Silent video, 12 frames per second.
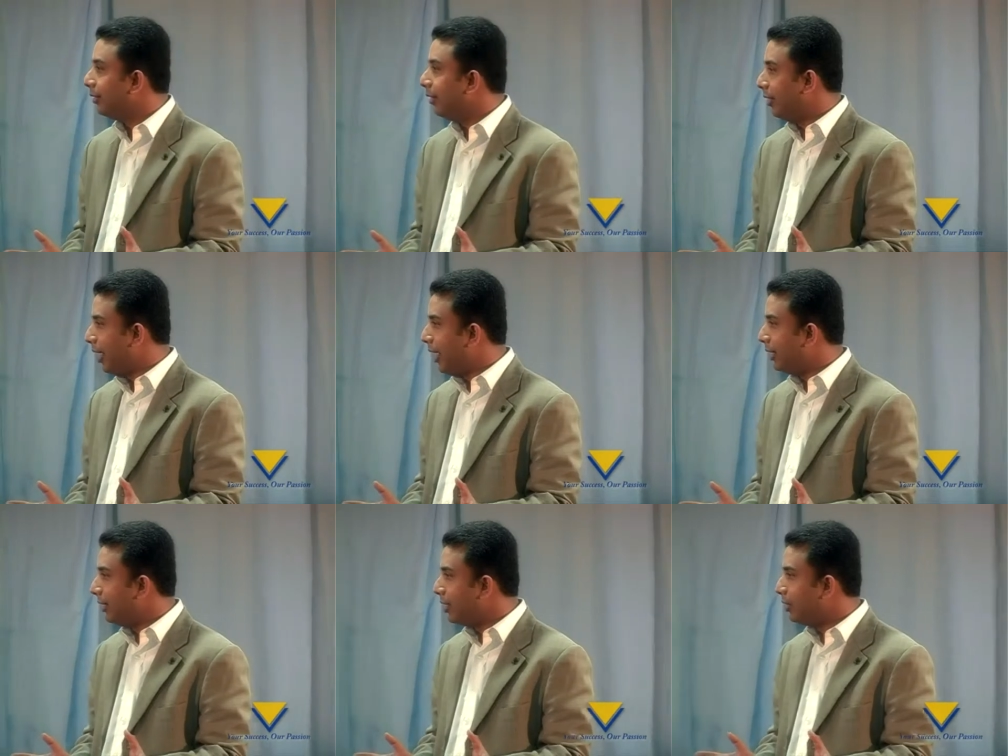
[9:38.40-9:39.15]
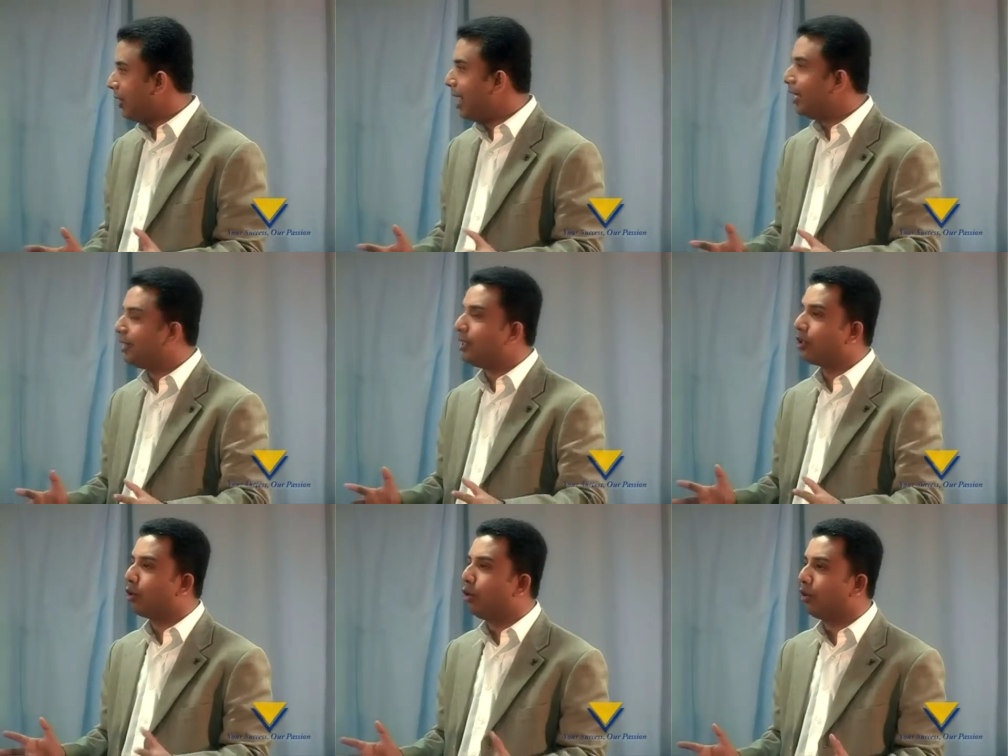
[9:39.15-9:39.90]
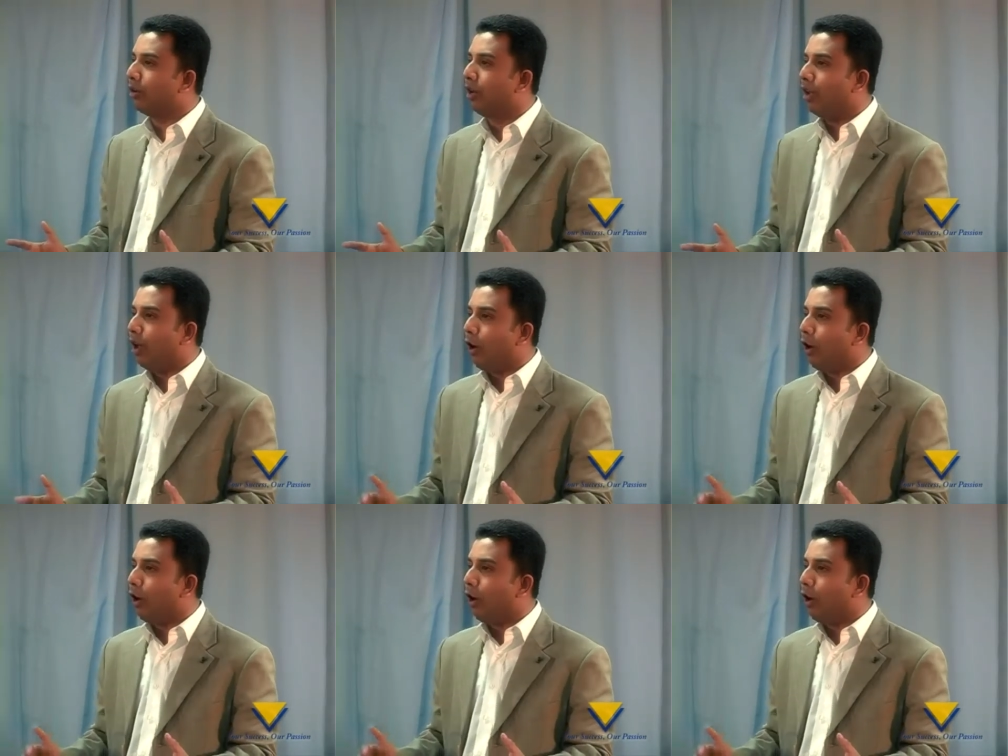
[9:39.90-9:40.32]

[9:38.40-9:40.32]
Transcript: all right, this reality zone